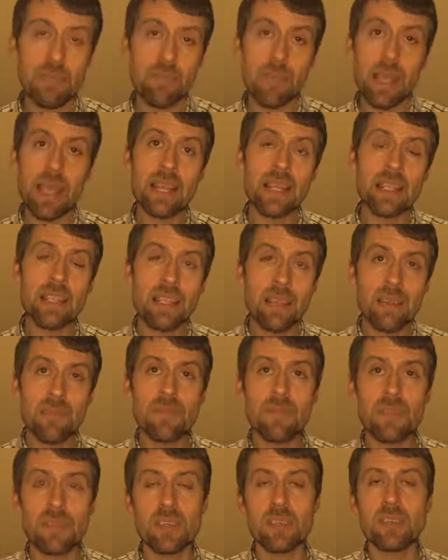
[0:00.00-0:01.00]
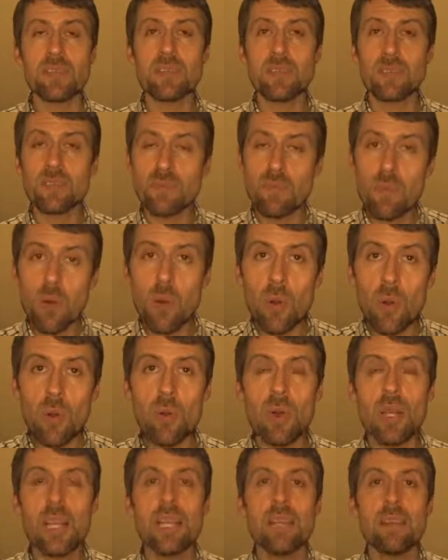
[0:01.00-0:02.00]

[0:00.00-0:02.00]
many different small